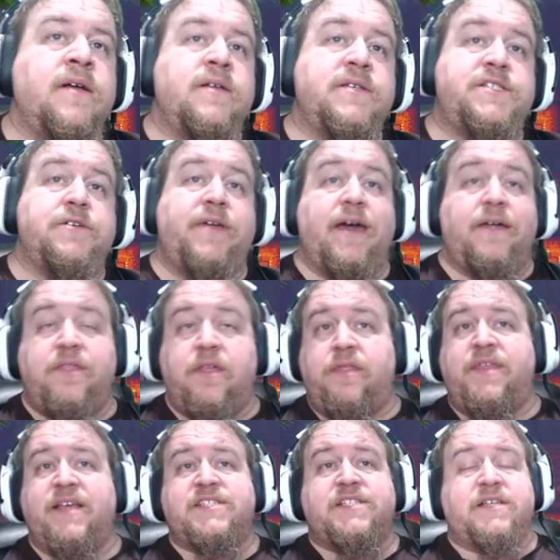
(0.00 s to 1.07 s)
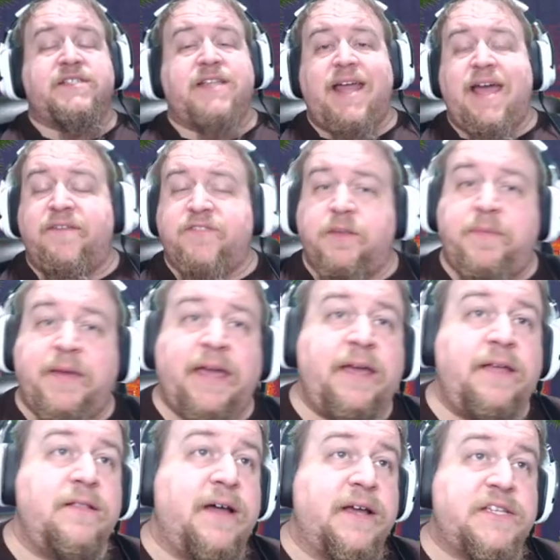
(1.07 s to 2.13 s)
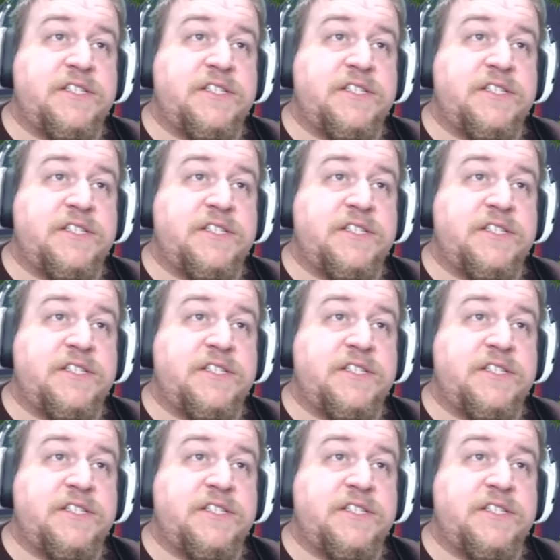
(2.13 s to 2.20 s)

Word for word: So yeah, this doesn't have to be like